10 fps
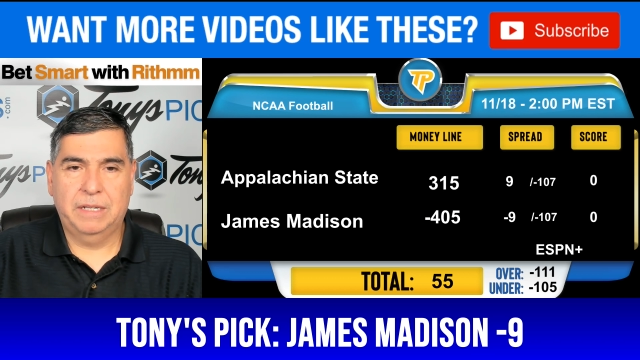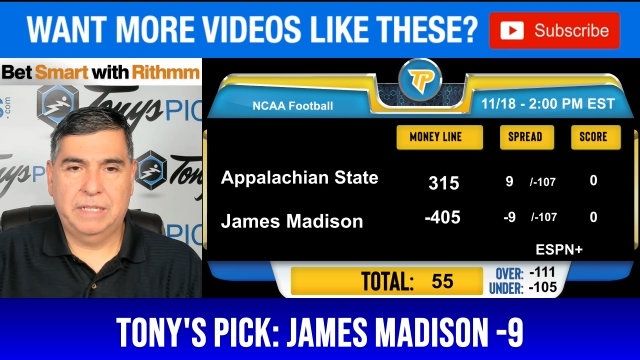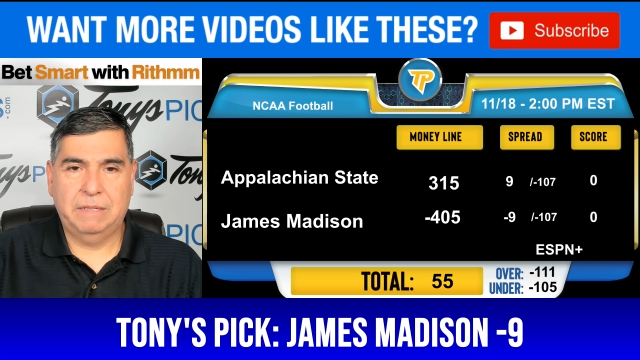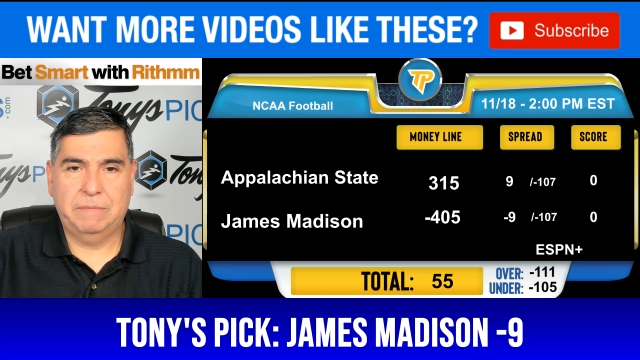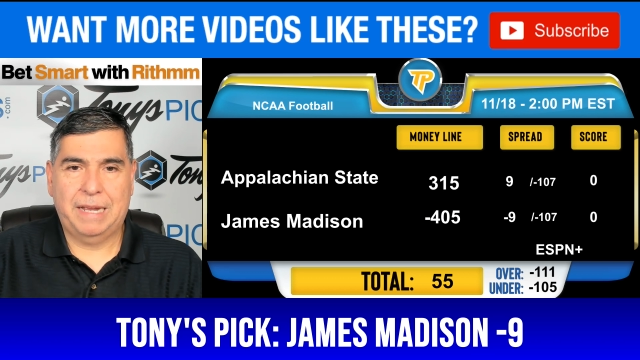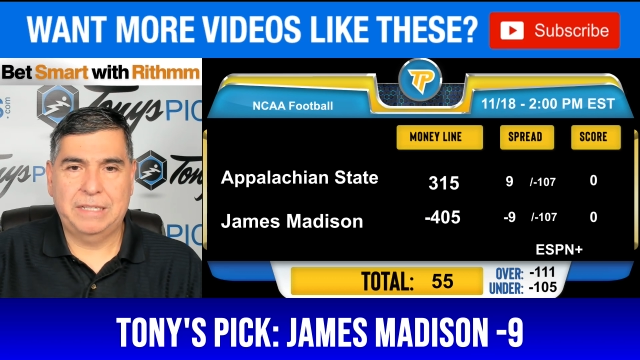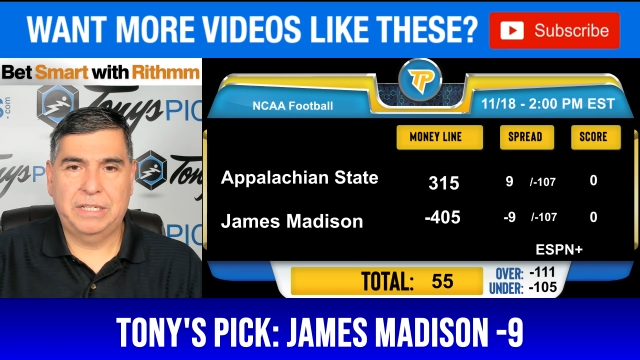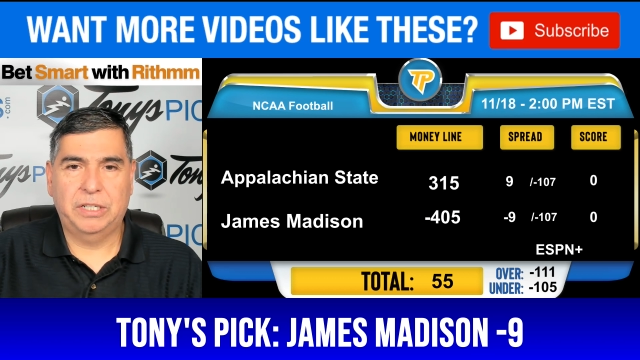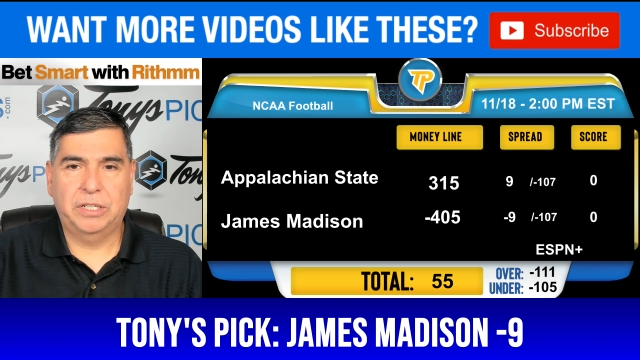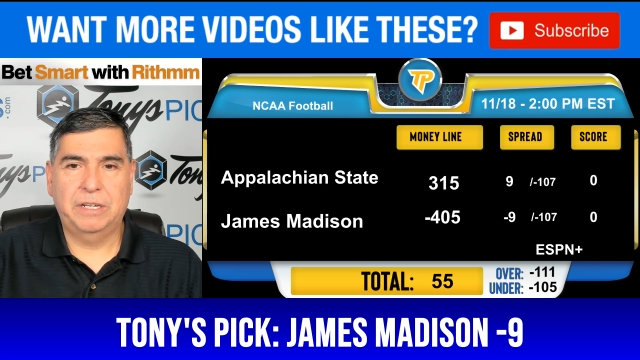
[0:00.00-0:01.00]
James
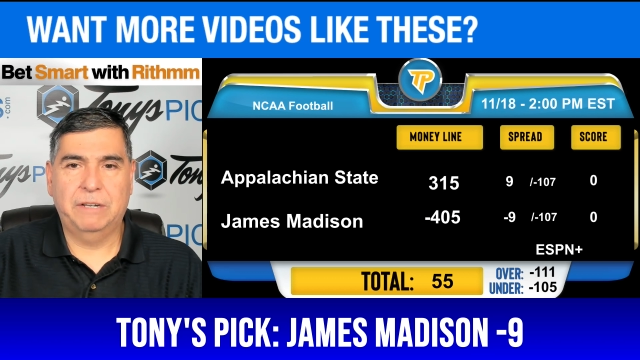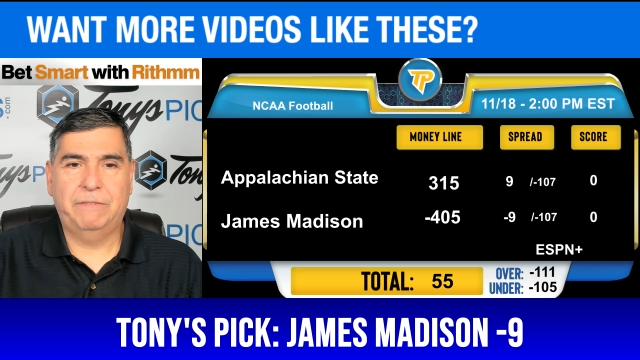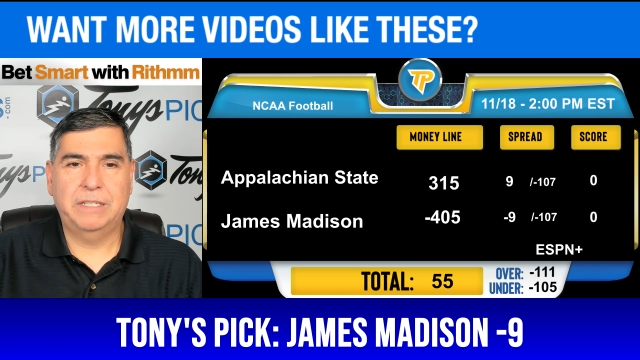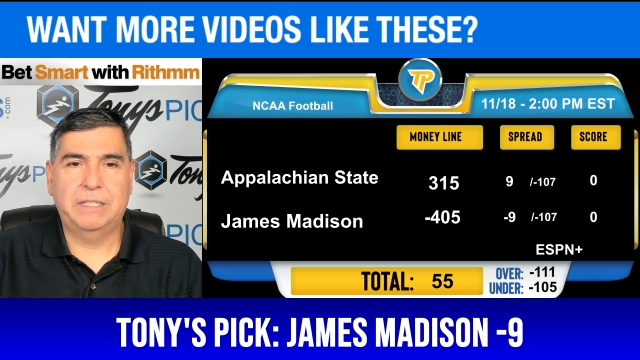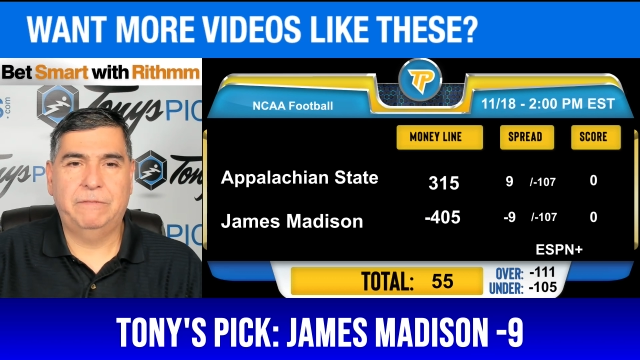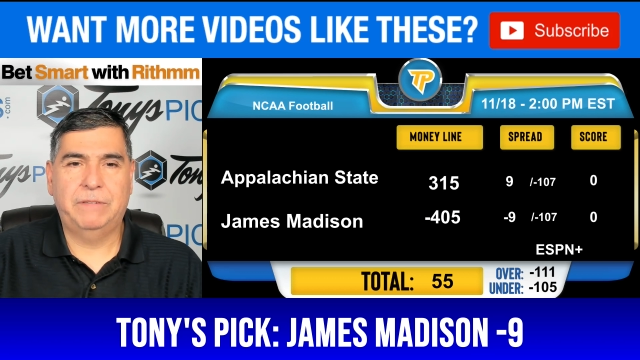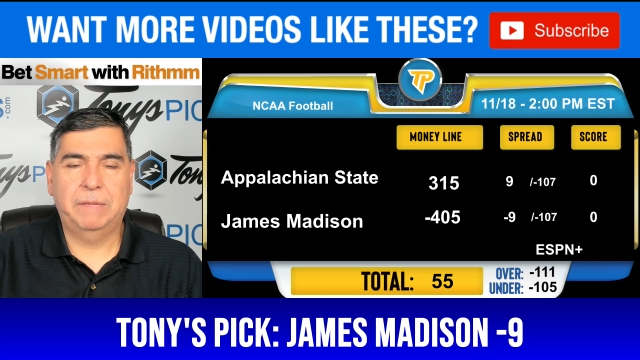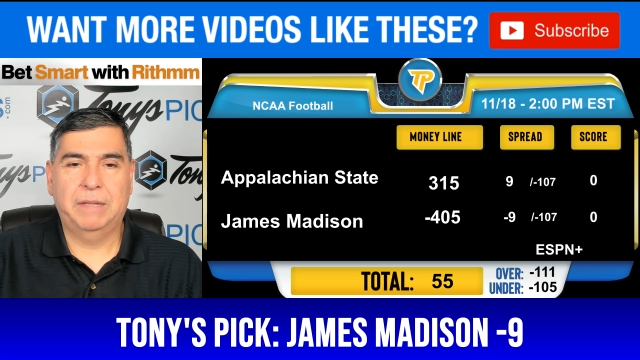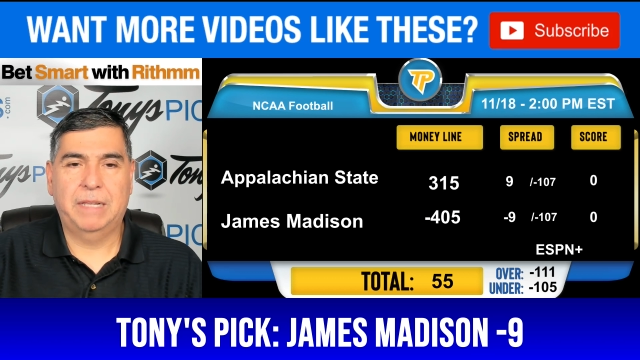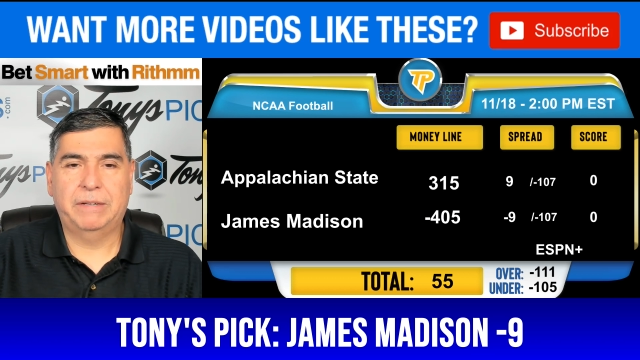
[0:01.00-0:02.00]
Madison, a good defensive
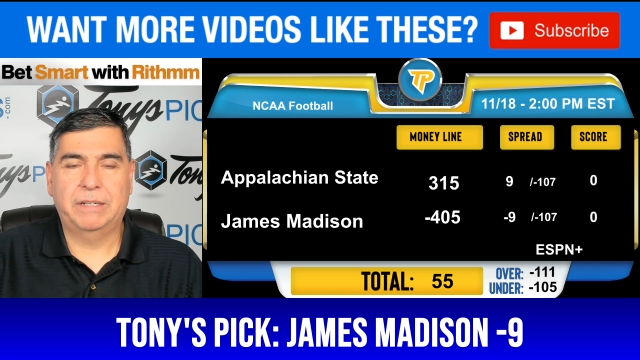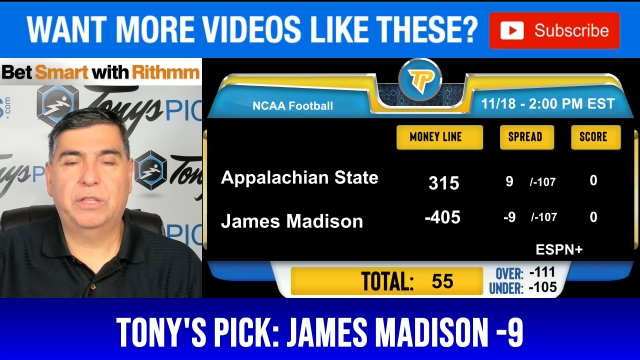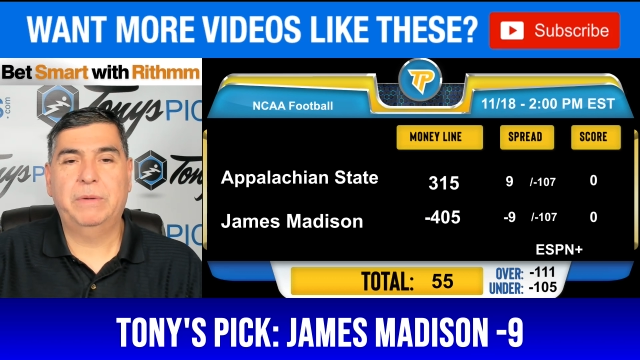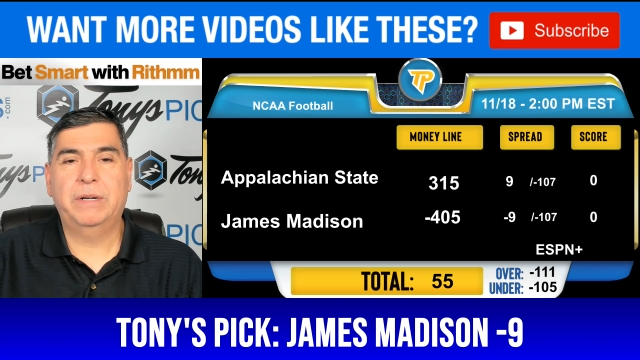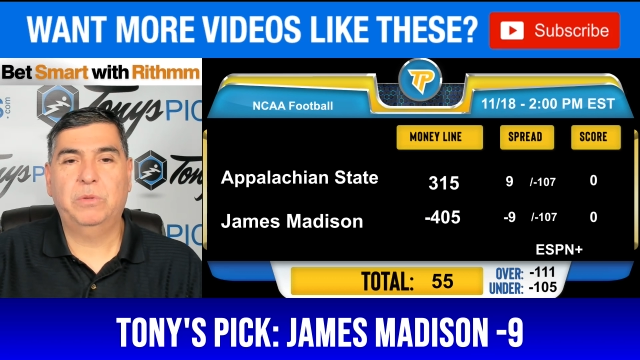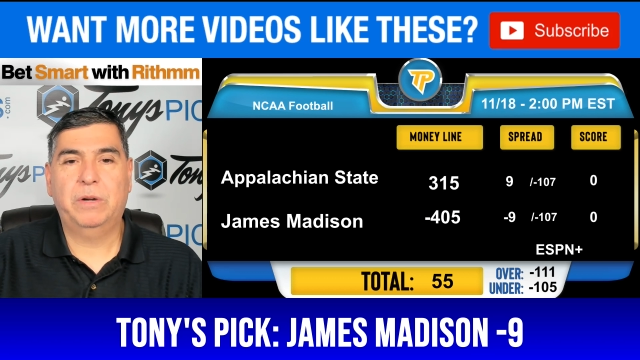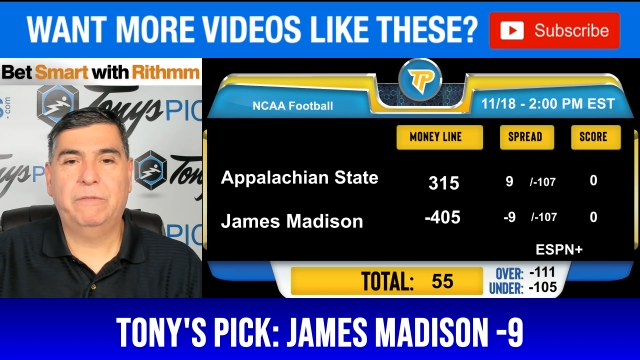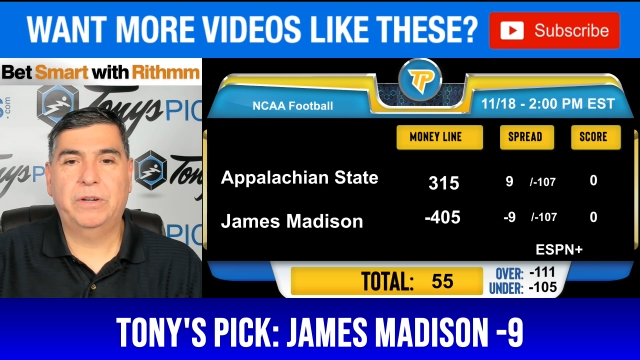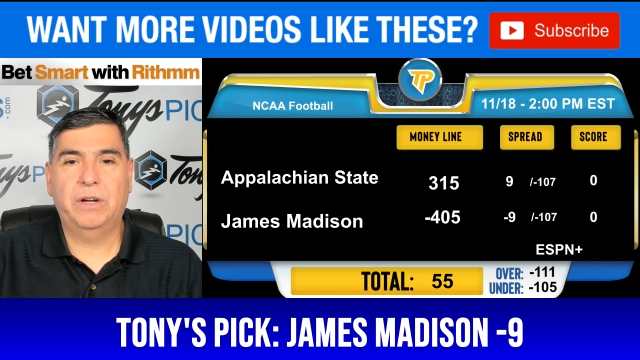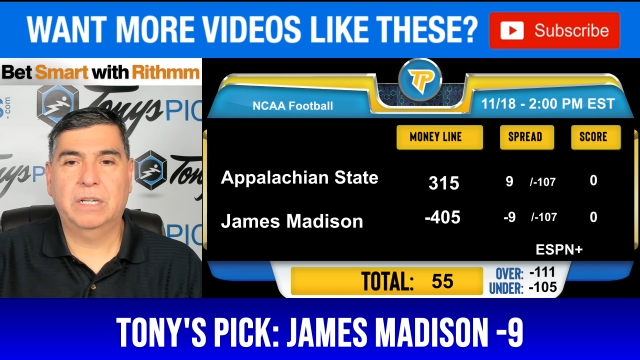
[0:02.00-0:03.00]
team, allowing
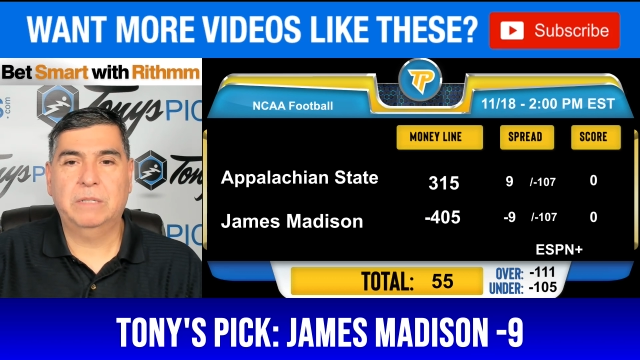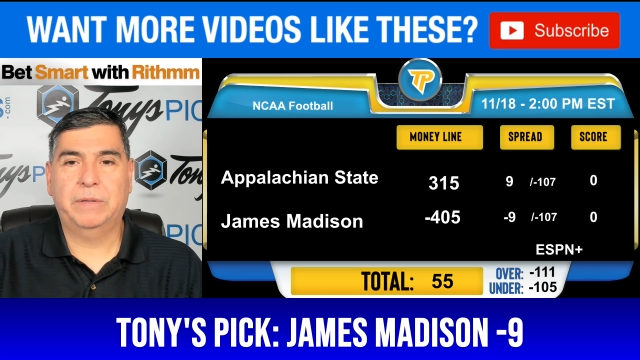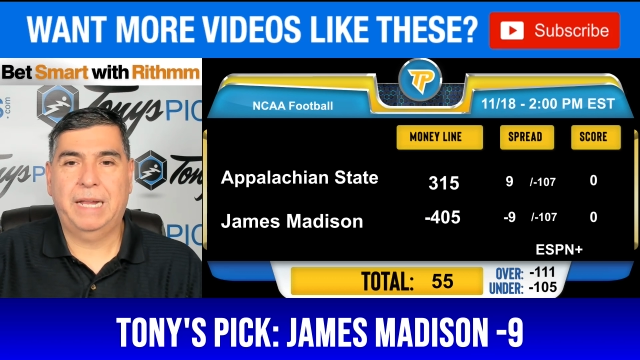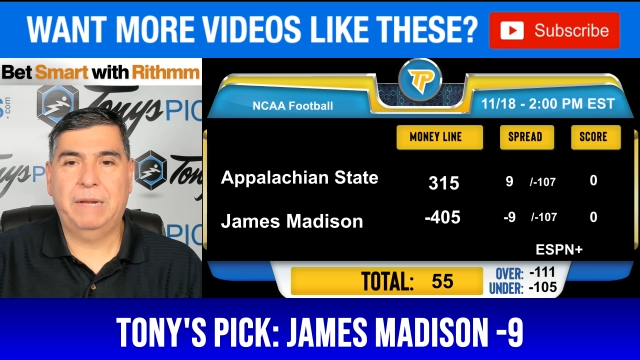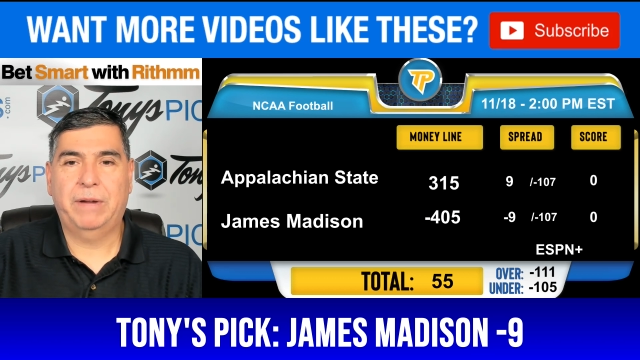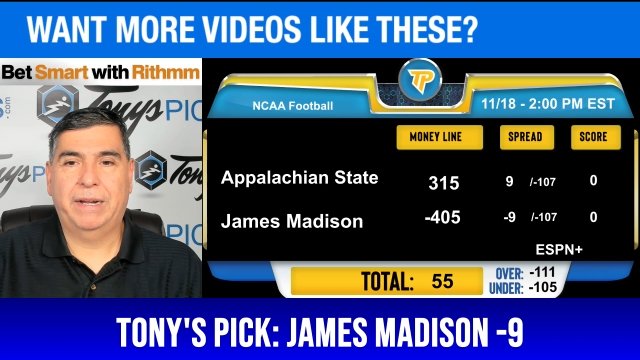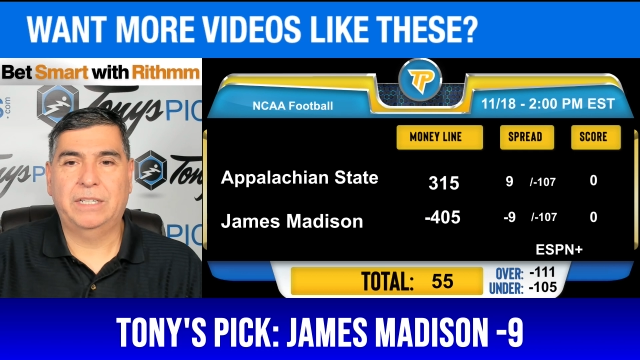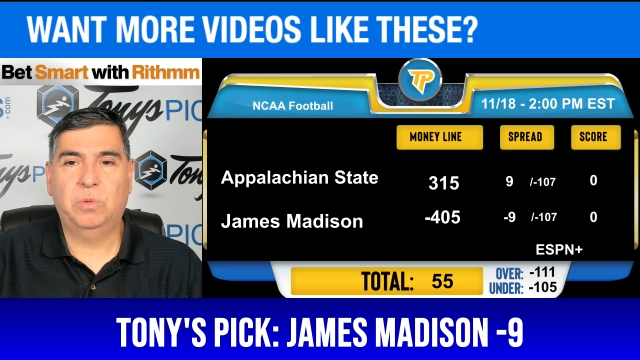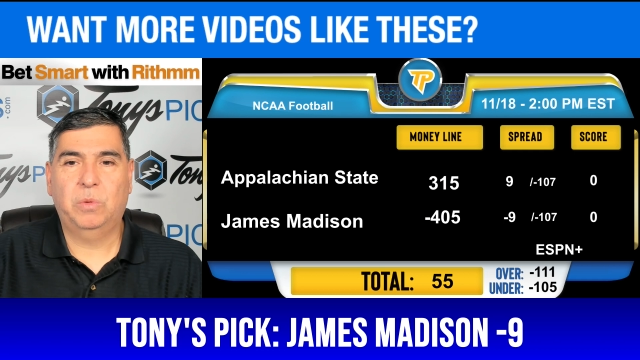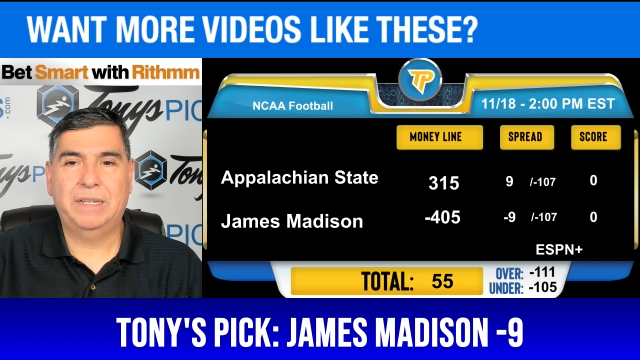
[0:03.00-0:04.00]
324 yards per game,
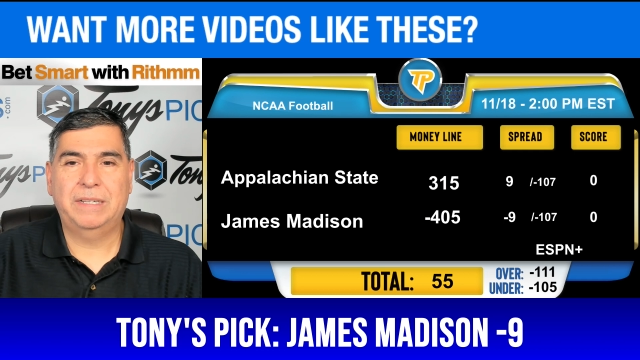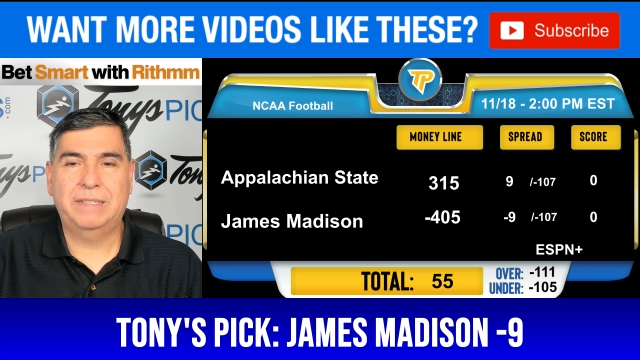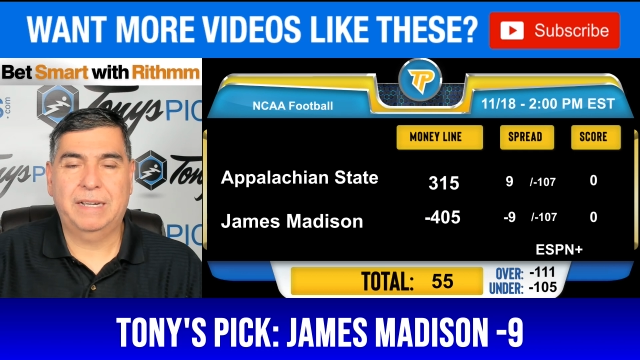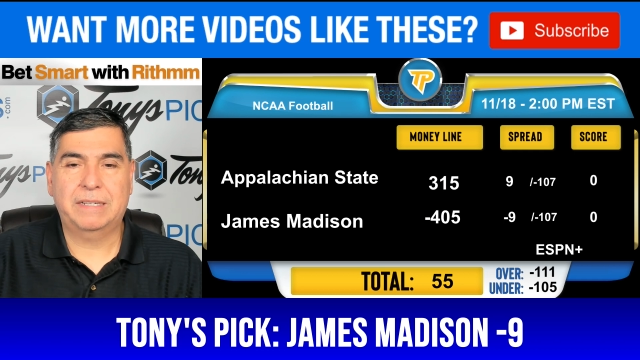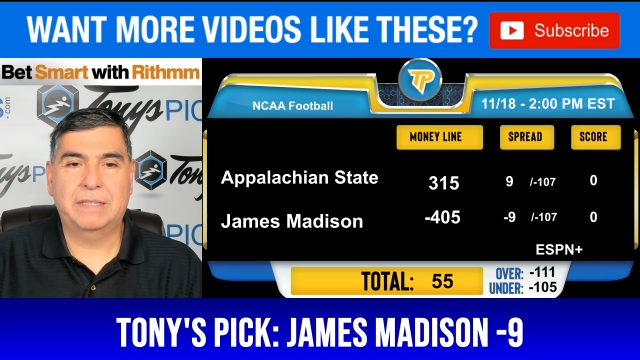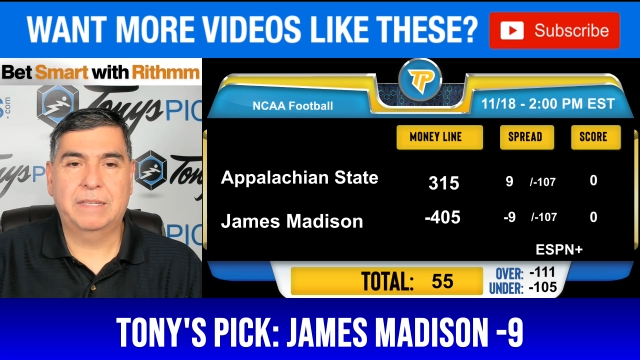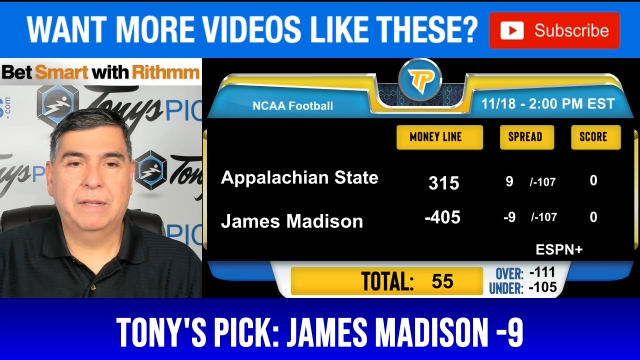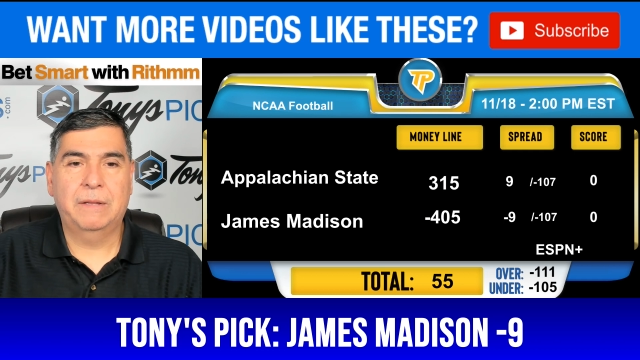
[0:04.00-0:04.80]
ranking 26th